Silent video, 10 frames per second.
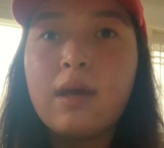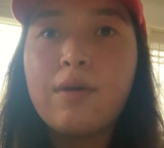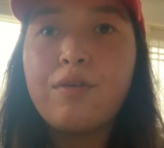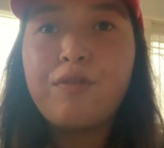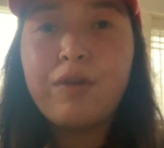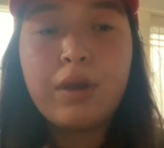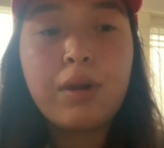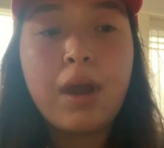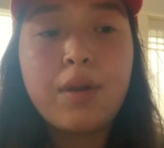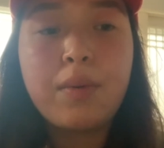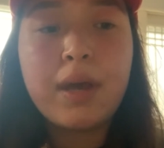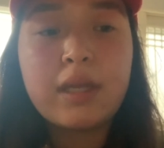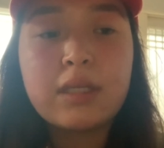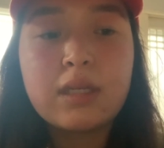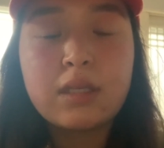figure out a way
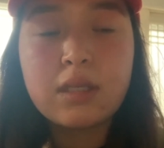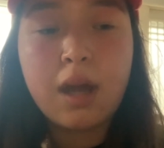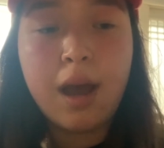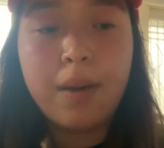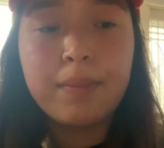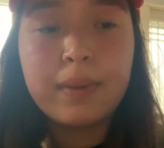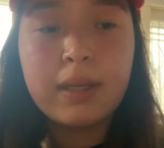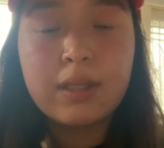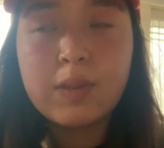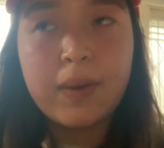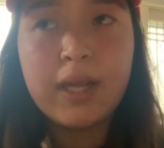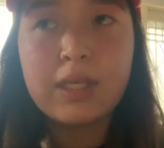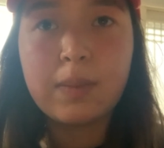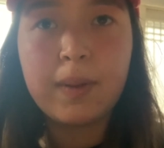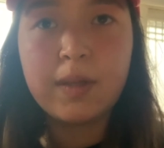to stop sweating
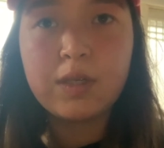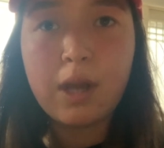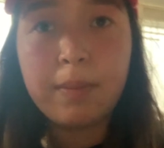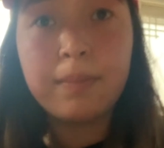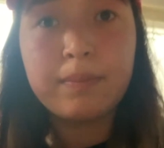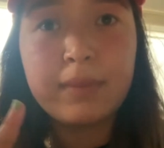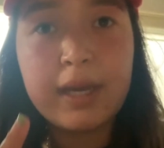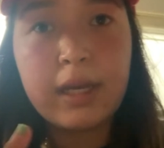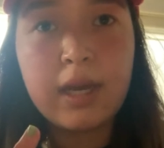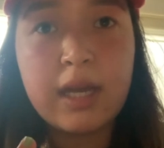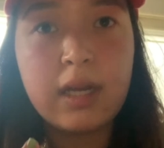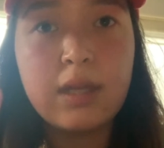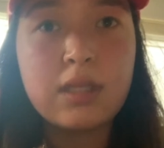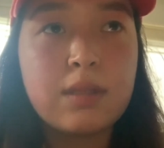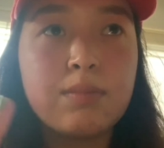so much. I'm like,
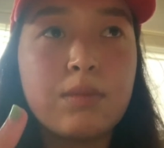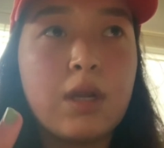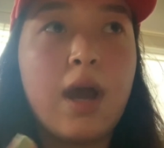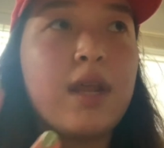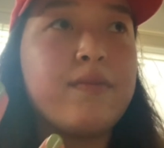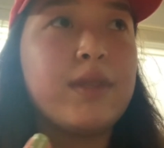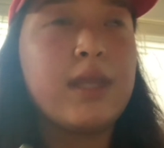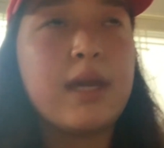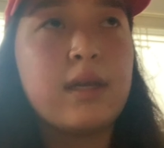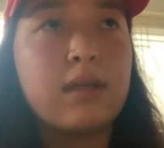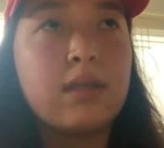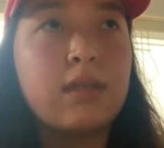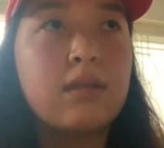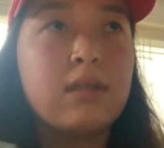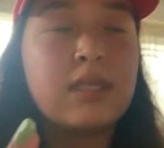it's not even like
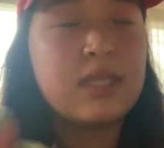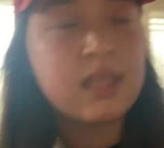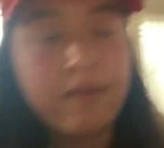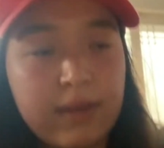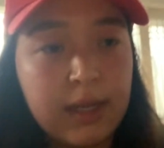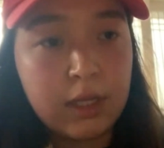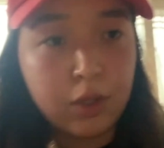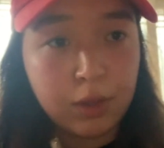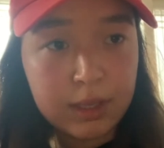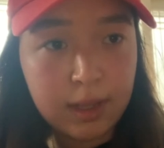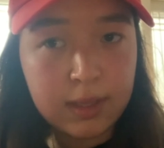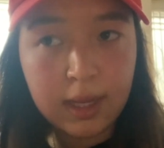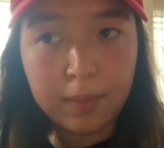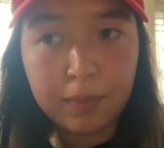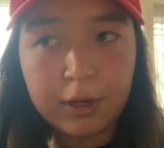70 degrees
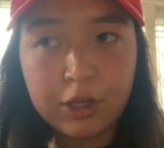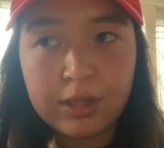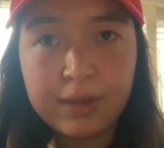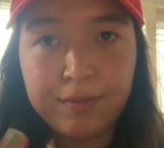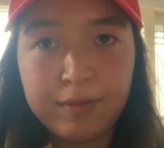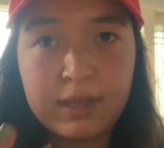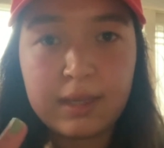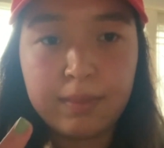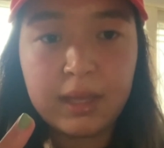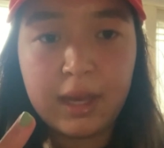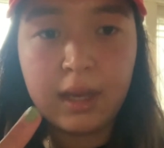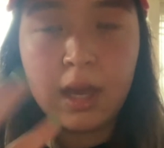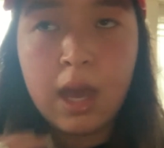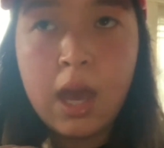outside. I'm pretty sure it's like 50 something.